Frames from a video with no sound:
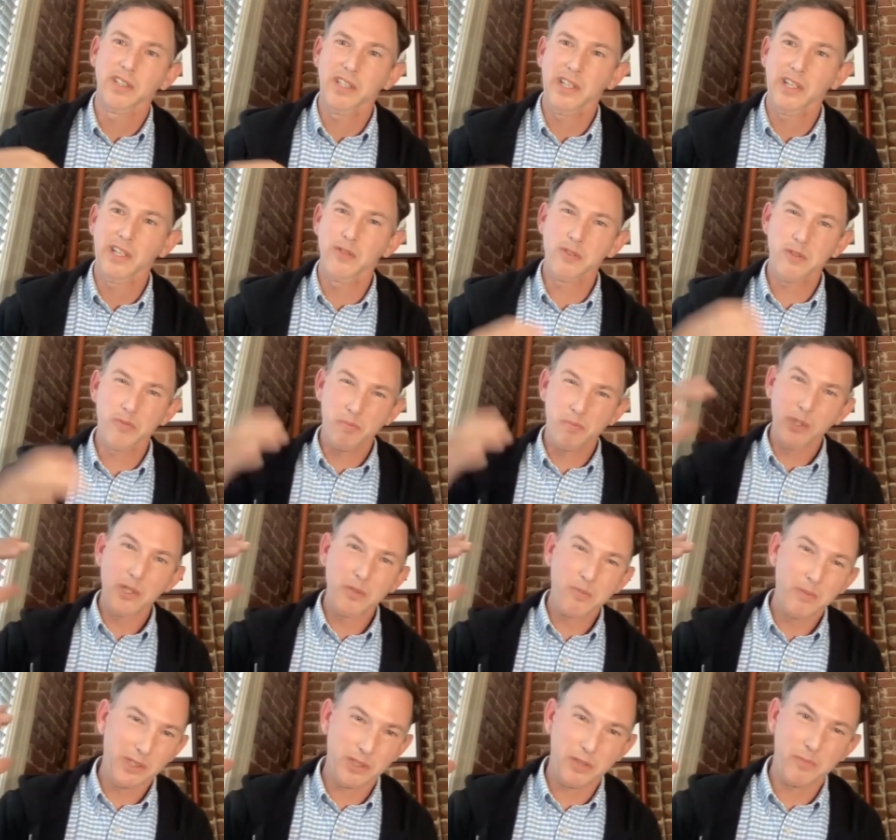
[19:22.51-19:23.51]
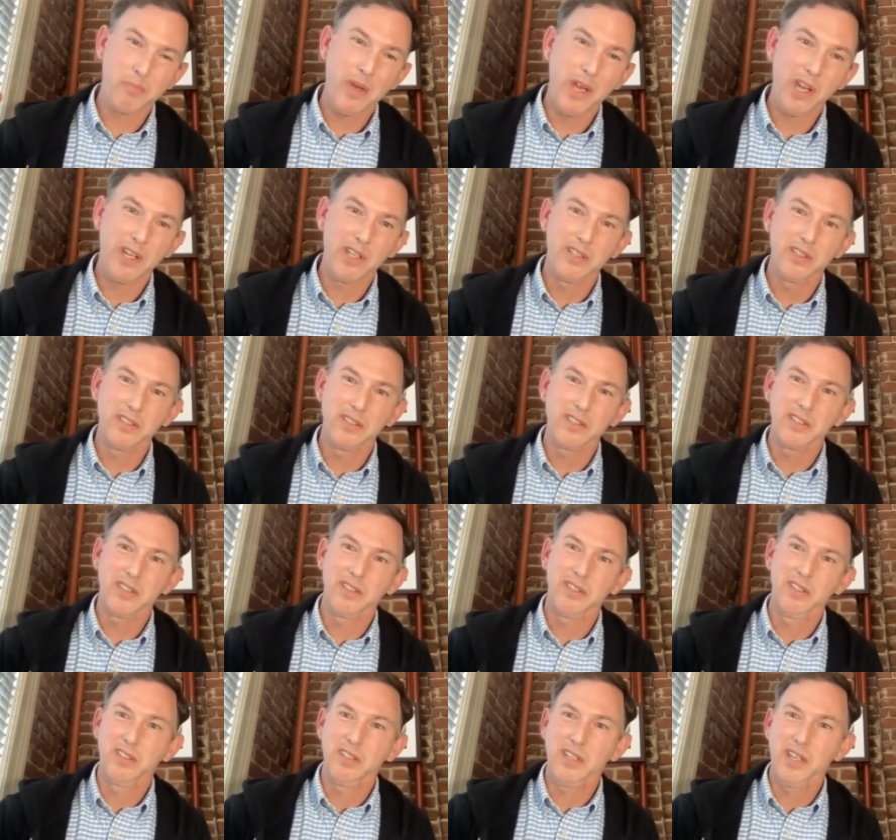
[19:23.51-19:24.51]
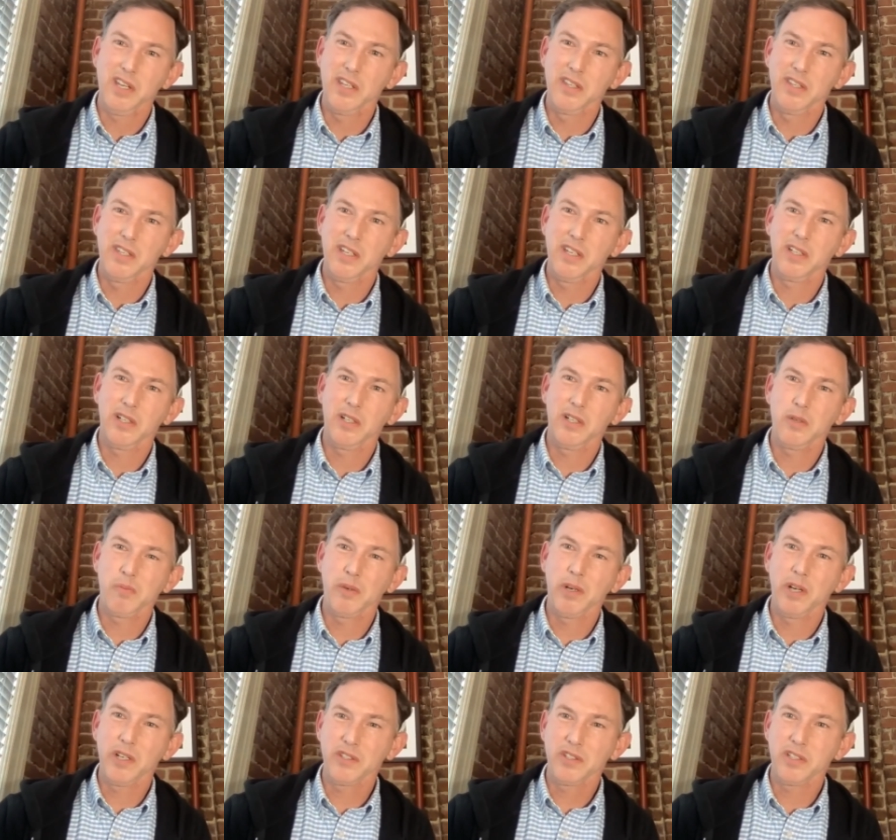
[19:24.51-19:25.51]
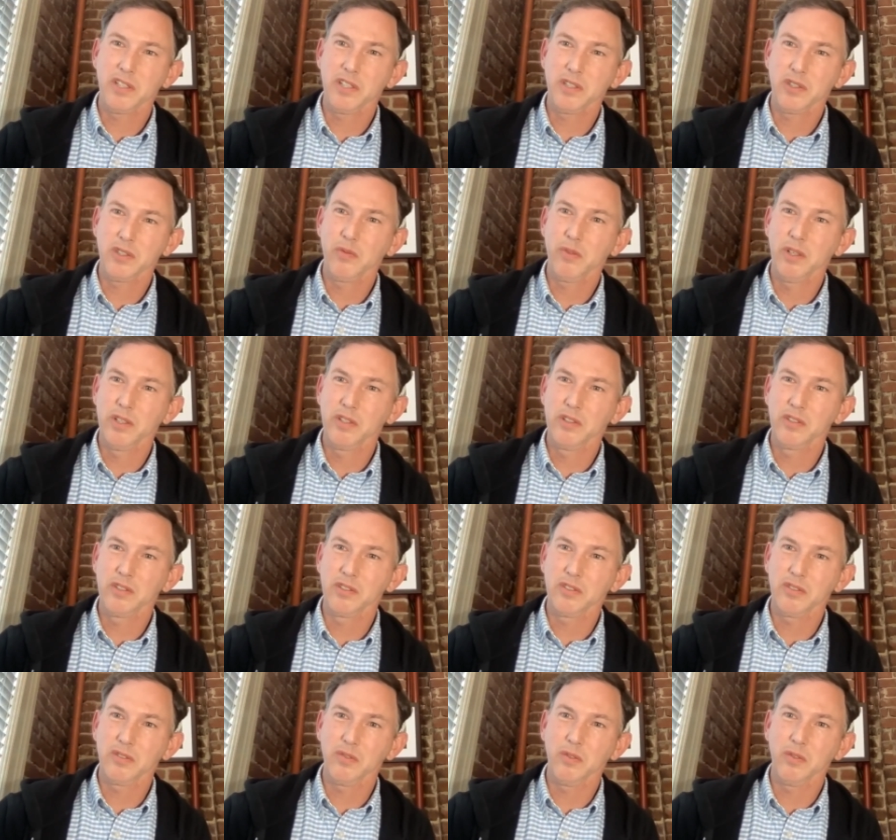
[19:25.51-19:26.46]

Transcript: and it was a pretty big spend and then our process was